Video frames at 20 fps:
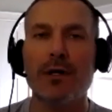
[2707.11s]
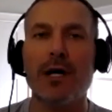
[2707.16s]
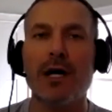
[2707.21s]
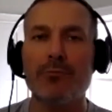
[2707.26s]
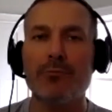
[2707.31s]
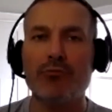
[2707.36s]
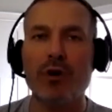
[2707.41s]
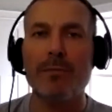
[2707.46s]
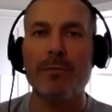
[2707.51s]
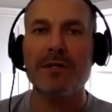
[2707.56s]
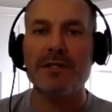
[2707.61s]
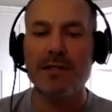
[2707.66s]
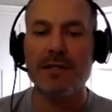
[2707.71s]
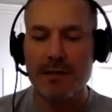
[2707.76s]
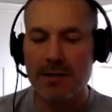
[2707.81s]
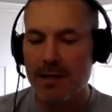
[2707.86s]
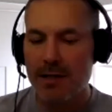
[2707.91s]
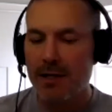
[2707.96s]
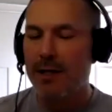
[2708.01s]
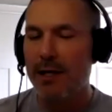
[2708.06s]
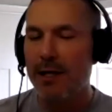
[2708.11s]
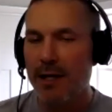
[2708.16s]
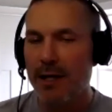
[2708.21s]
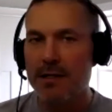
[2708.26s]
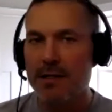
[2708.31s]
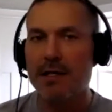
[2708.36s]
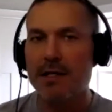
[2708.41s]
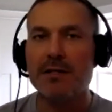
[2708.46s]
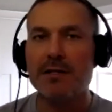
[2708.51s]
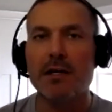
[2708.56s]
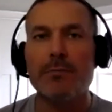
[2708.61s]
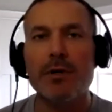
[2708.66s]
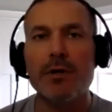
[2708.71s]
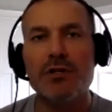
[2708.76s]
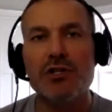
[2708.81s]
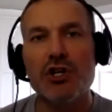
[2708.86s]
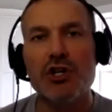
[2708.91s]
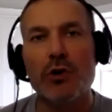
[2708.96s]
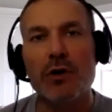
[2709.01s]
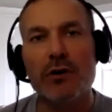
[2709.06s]
on premises is going to be
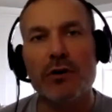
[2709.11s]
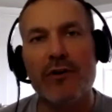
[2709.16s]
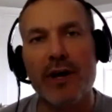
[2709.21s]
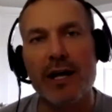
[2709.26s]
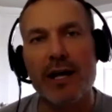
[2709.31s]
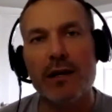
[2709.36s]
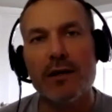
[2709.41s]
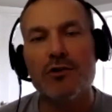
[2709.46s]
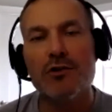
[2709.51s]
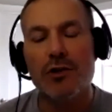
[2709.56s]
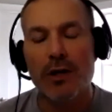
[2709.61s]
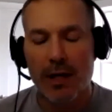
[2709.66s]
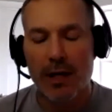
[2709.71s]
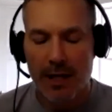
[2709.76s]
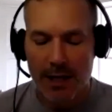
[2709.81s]
to your advantage.